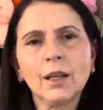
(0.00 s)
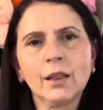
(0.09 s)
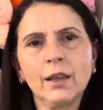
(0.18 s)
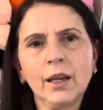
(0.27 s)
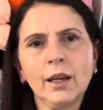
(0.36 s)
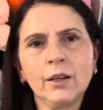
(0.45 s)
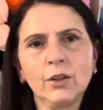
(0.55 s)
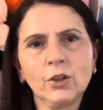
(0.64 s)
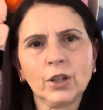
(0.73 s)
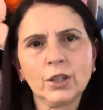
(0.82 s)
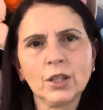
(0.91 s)
then
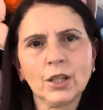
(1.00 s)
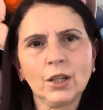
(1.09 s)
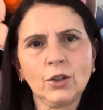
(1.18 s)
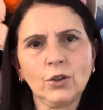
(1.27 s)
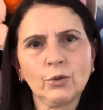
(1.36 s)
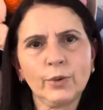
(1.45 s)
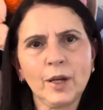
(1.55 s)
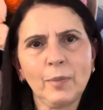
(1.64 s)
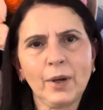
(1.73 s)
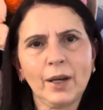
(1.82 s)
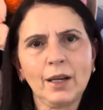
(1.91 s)
you continue
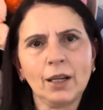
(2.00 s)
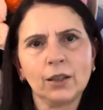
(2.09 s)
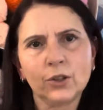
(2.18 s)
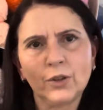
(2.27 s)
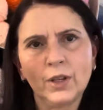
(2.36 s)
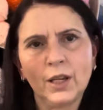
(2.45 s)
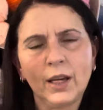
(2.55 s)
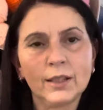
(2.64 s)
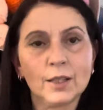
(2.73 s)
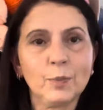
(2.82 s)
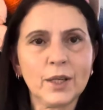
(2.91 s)
repeating to the
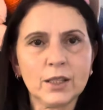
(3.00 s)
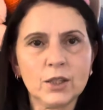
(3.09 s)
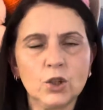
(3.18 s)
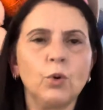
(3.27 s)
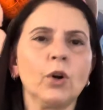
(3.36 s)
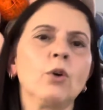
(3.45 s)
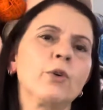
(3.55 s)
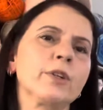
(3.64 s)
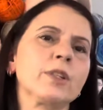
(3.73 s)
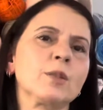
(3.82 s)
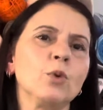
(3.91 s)
end as big as you want or
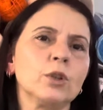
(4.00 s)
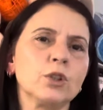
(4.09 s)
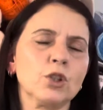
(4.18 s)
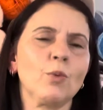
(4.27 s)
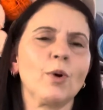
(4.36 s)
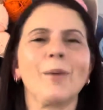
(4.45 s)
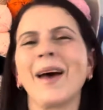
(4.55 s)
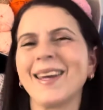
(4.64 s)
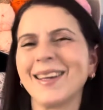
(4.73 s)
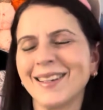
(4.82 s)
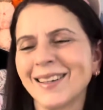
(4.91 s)
as small as you want to
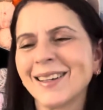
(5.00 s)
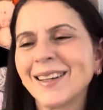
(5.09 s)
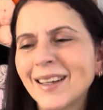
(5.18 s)
make it.